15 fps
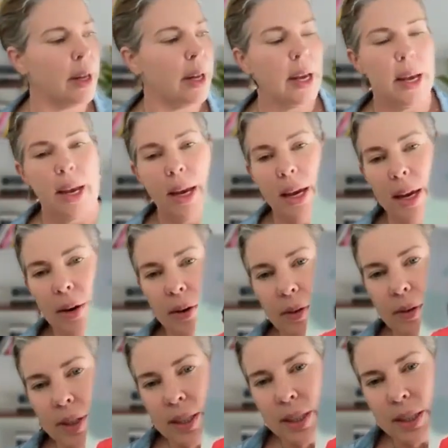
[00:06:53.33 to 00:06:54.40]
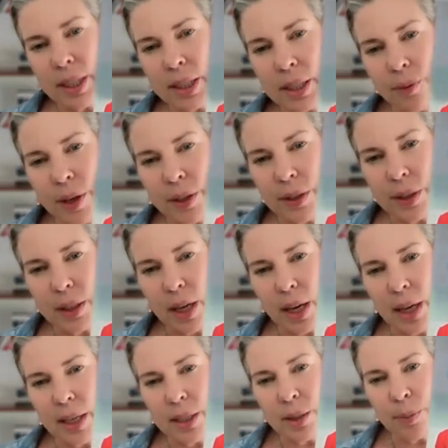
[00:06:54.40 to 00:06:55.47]
Here, this Six Figure
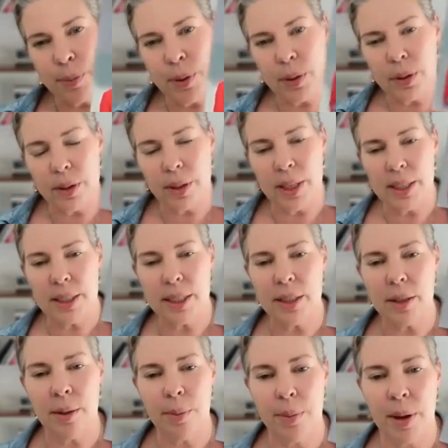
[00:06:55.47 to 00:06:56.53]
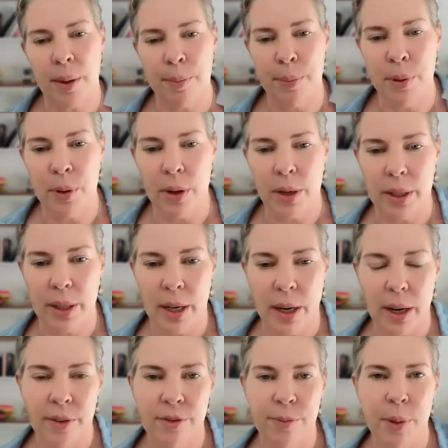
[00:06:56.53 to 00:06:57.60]
Stylist book, this is a book that
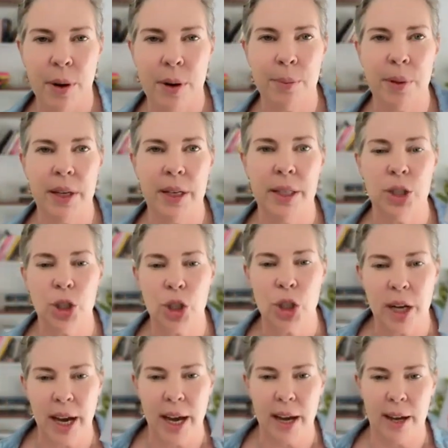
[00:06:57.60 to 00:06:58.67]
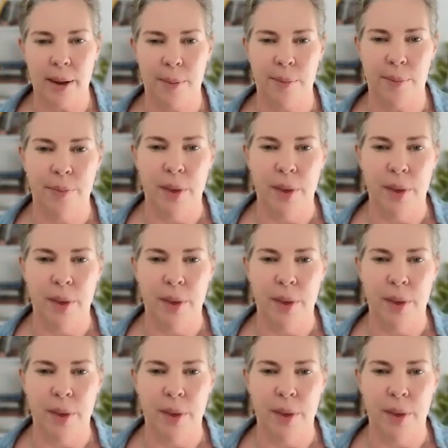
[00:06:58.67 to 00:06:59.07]
I've published a